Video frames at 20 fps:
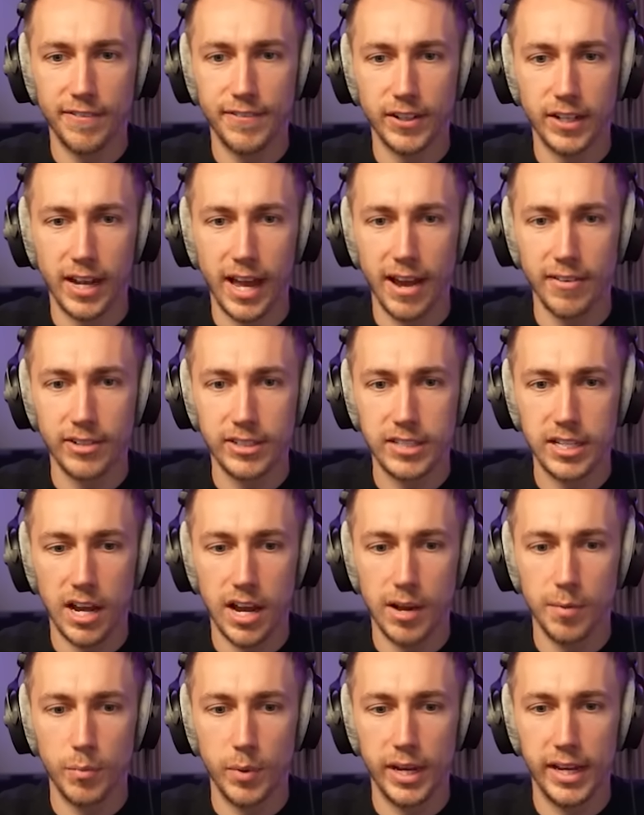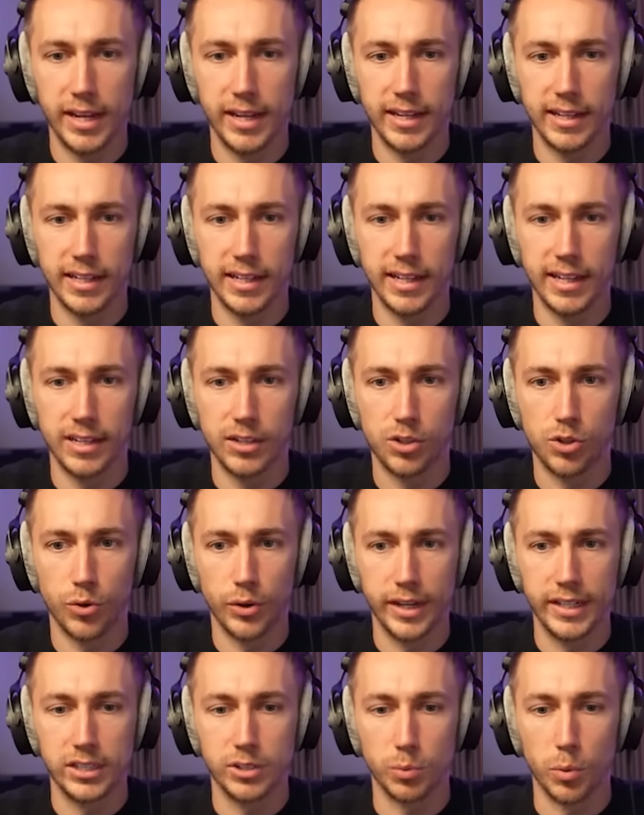I feel like every time we
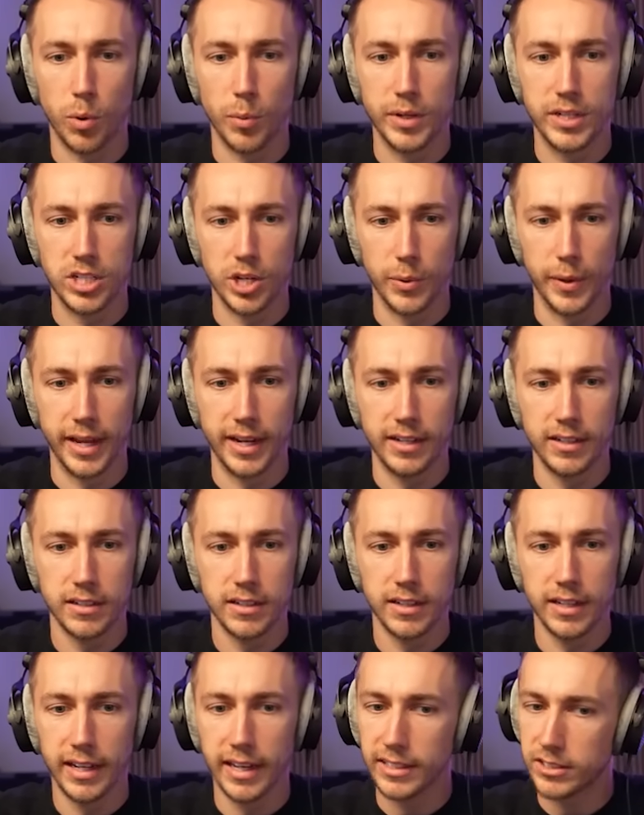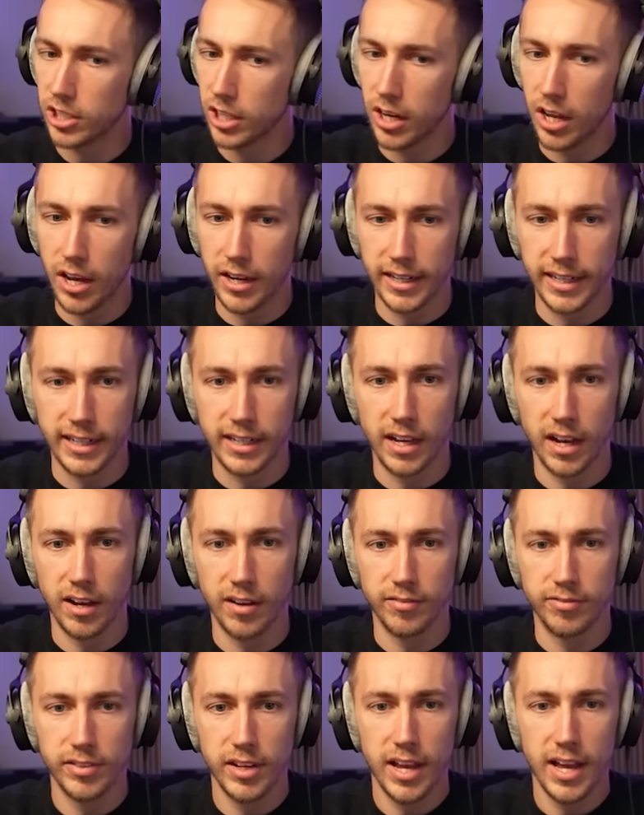increase what we're doing, it's a learning
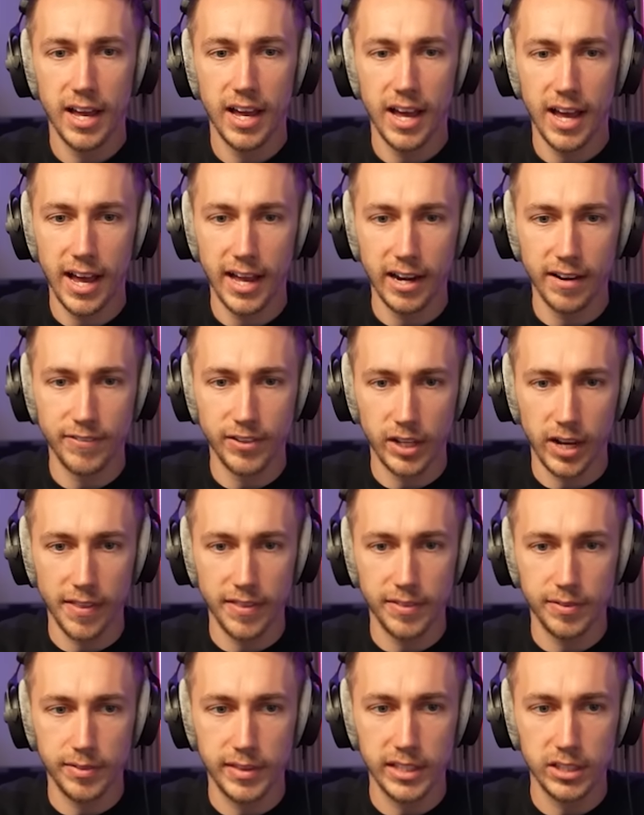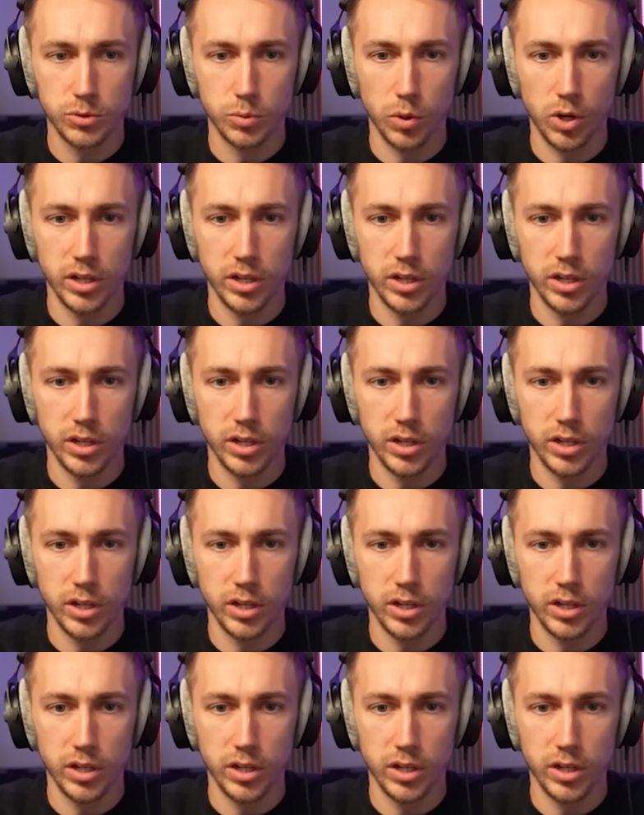curve. And I feel like this